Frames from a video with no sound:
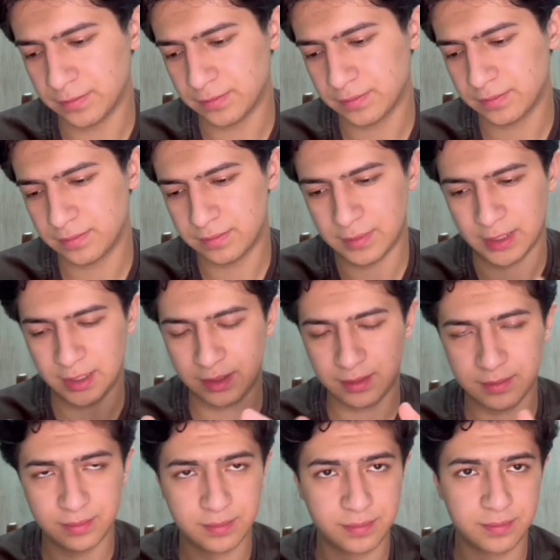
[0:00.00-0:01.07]
like,
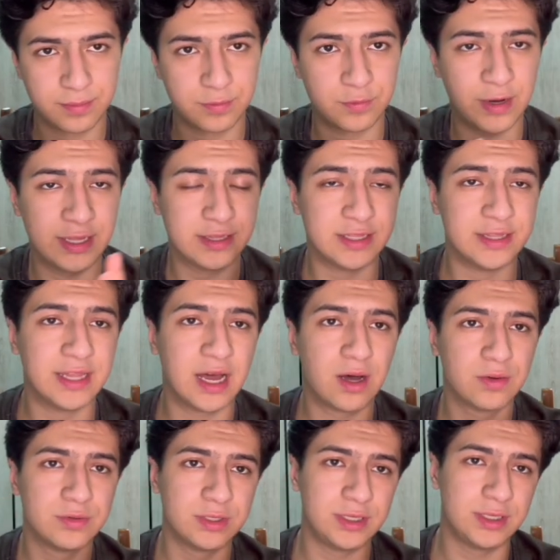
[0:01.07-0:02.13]
write it
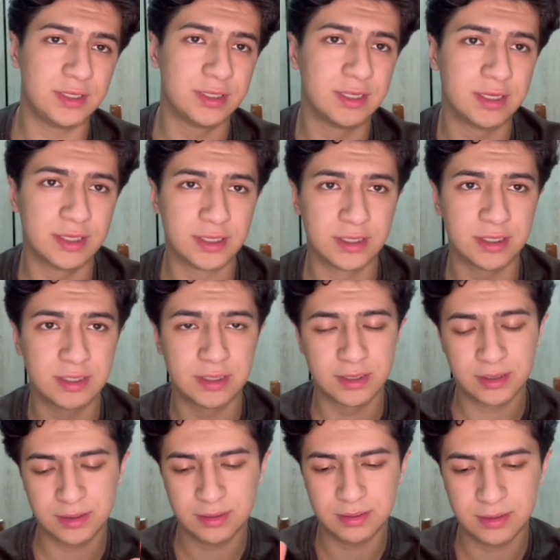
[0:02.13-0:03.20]
down in the
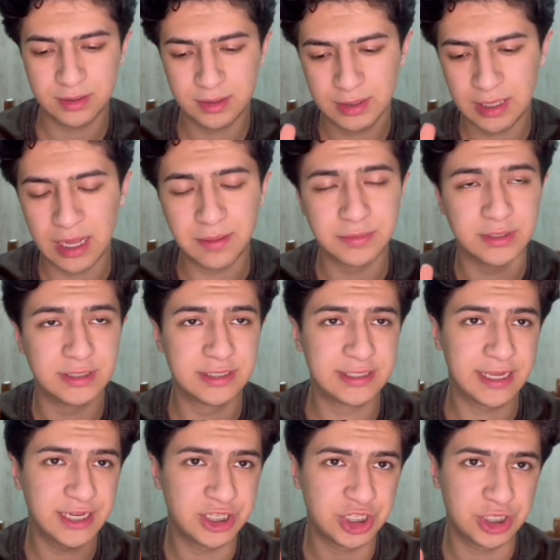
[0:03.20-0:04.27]
comment
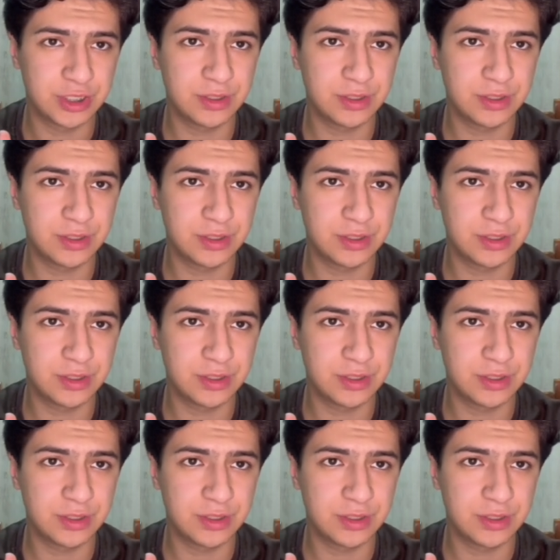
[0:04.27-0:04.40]
section.